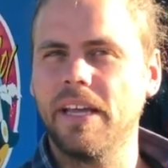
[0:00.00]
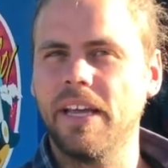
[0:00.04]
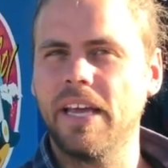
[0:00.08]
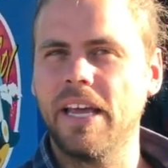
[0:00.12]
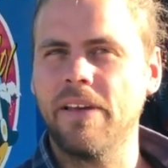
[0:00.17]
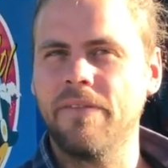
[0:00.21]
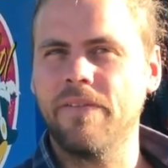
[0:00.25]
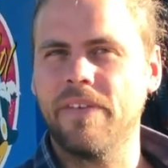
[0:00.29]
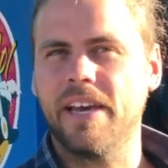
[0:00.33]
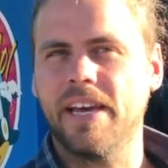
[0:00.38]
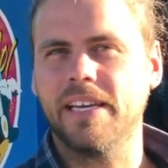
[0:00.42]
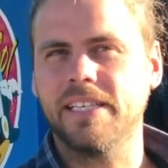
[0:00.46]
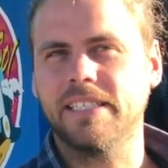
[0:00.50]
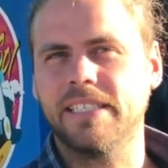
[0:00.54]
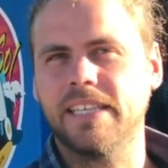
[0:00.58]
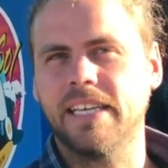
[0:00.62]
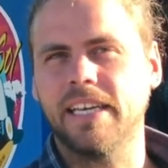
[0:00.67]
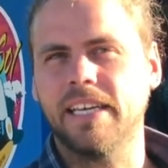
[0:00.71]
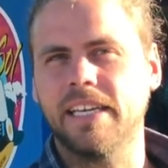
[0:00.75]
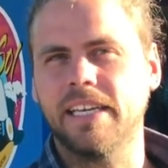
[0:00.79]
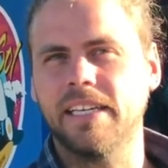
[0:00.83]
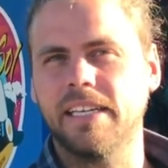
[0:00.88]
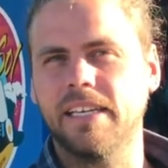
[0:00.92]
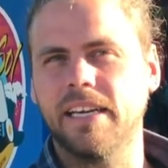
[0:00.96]

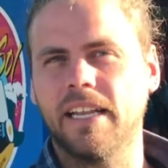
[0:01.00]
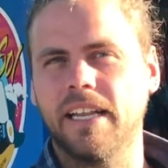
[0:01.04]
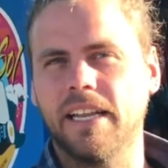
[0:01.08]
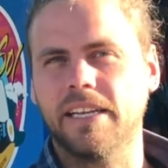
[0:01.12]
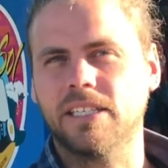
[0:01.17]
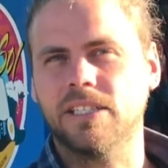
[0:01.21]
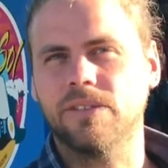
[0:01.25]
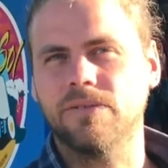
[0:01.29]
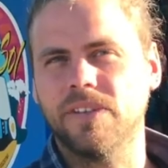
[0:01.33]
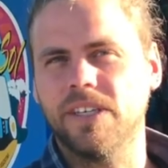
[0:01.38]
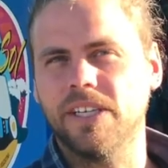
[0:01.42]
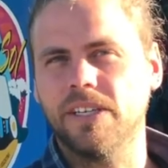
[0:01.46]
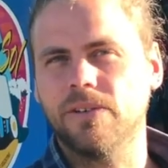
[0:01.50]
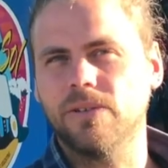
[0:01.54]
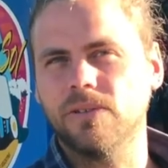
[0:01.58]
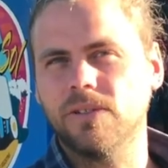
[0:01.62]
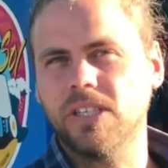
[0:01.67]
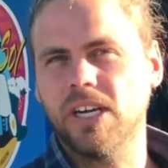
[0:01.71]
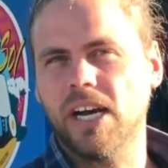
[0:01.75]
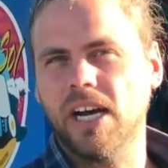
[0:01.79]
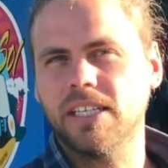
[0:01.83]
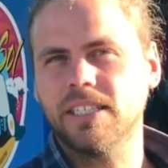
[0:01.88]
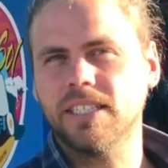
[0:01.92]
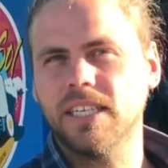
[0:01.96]
EVSE electric vehicle
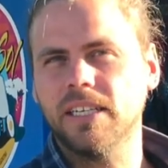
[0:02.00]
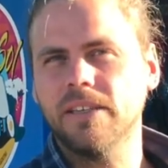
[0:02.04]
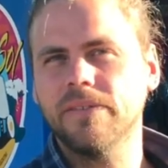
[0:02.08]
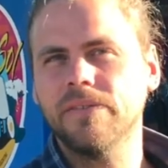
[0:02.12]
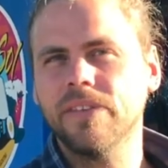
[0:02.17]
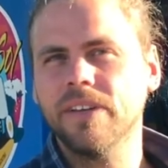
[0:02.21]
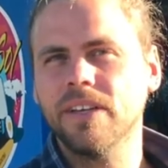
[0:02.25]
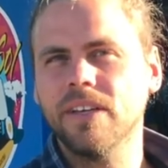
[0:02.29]
charger.